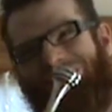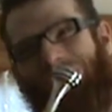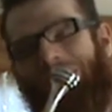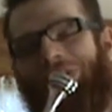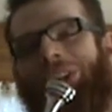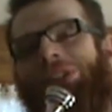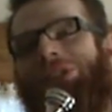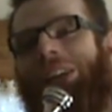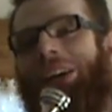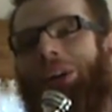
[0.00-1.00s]
tougher to
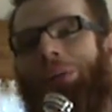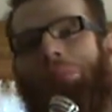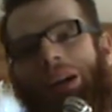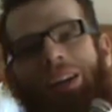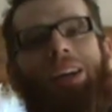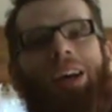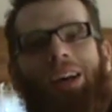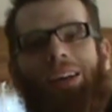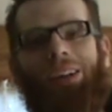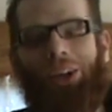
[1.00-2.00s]
center, but
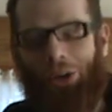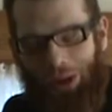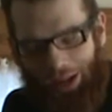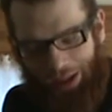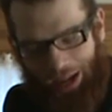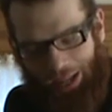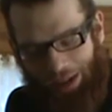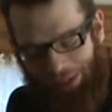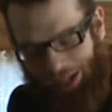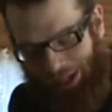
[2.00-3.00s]
you know, I
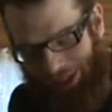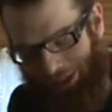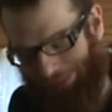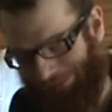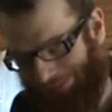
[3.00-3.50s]
haven't had,